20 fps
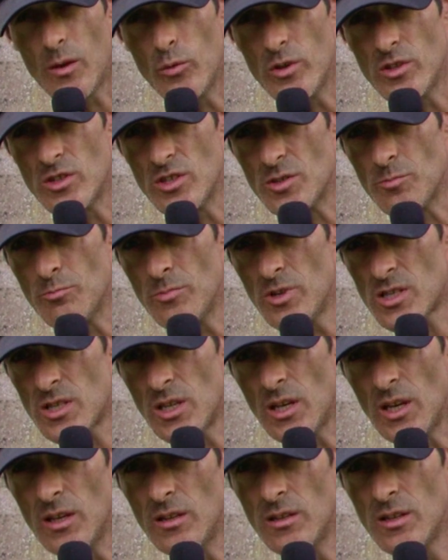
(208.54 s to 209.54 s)
which is
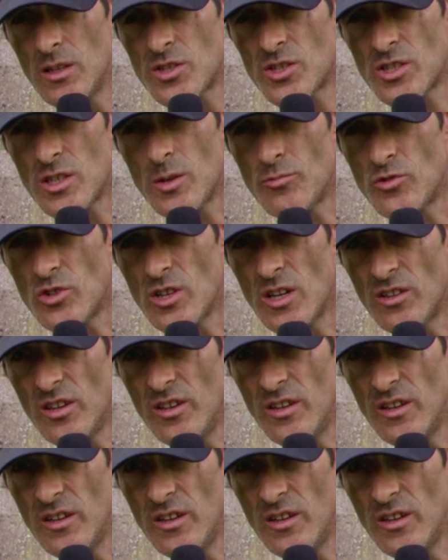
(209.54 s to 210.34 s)
missing in this subject,